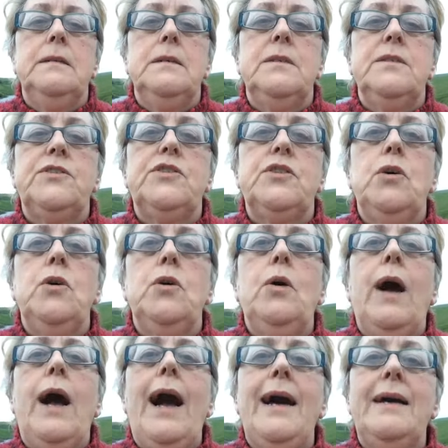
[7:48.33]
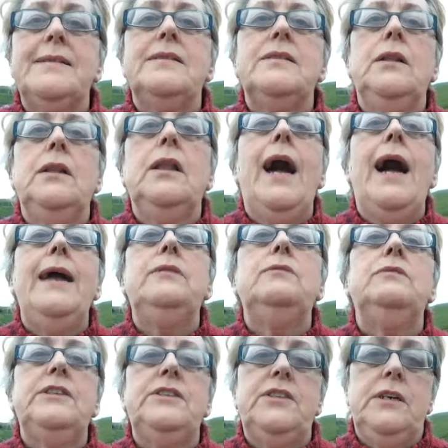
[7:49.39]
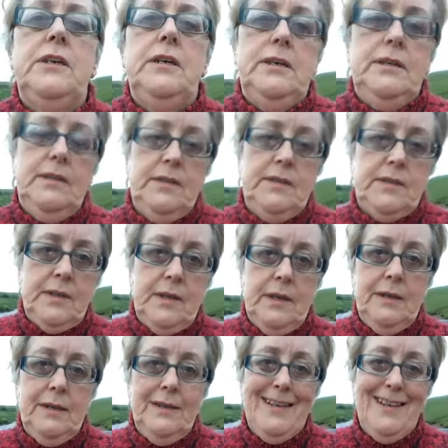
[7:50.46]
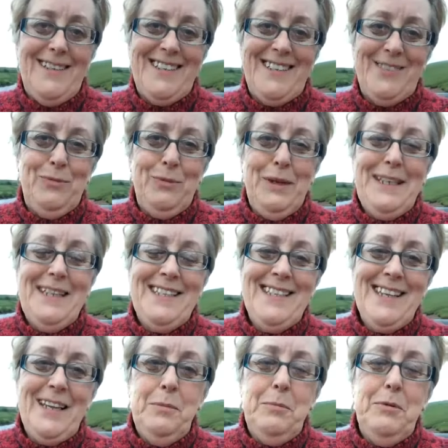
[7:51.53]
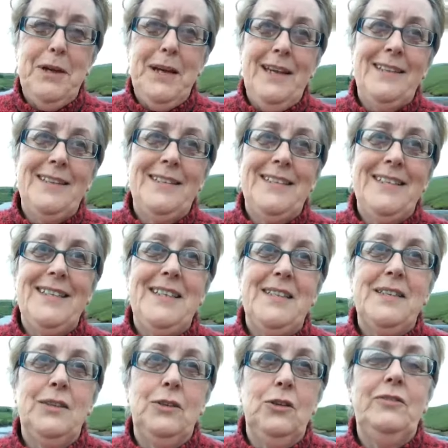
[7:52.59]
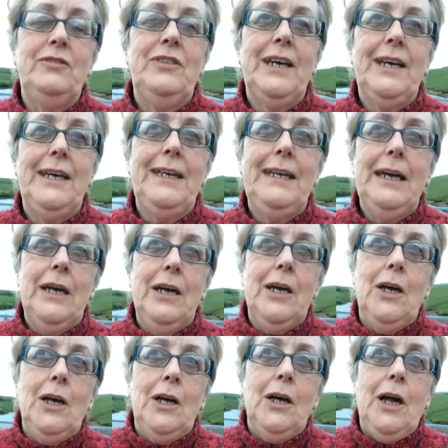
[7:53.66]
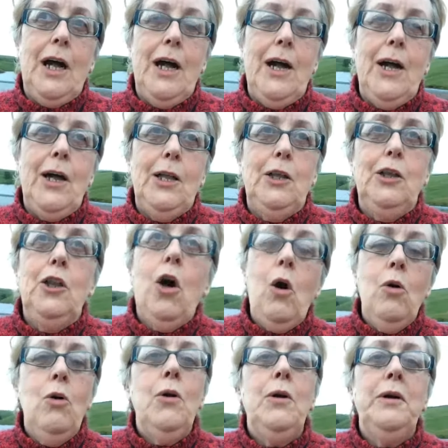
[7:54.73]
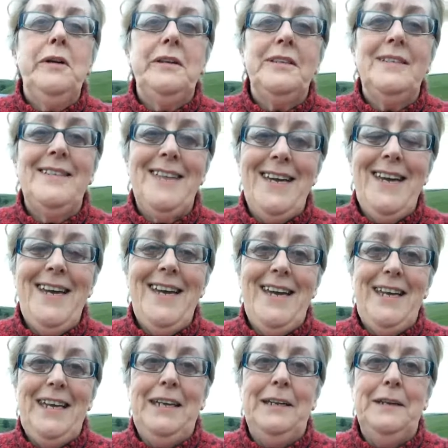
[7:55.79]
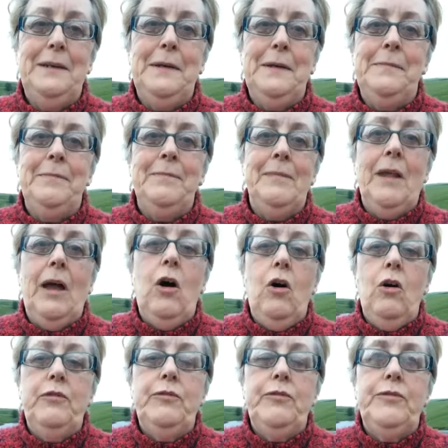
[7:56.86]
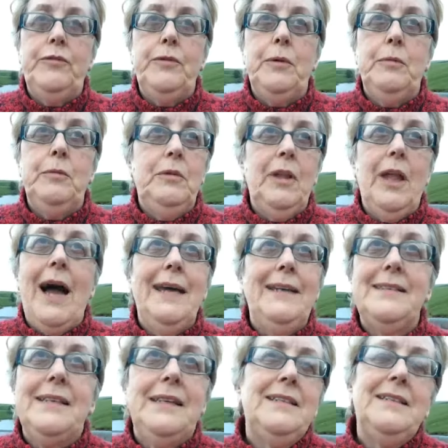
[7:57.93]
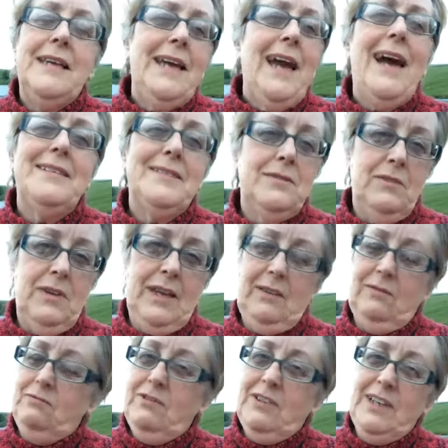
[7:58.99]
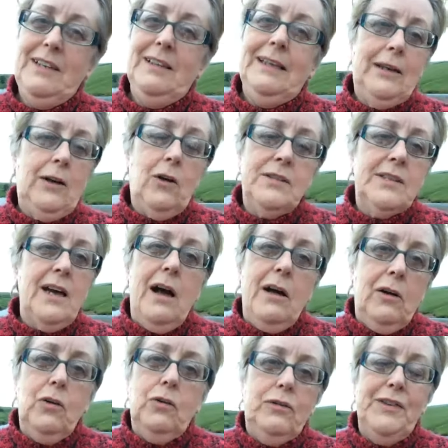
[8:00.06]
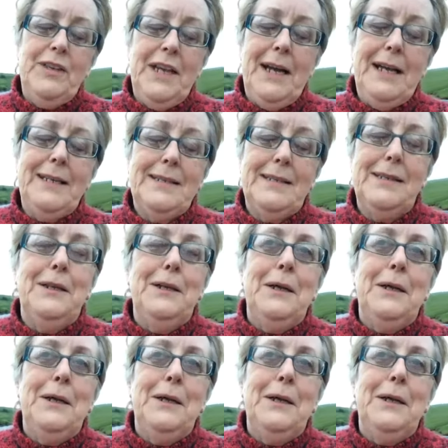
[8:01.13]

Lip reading: So as the light returns, as we celebrate this lovely long day of light, it hasn't really got dark overnight.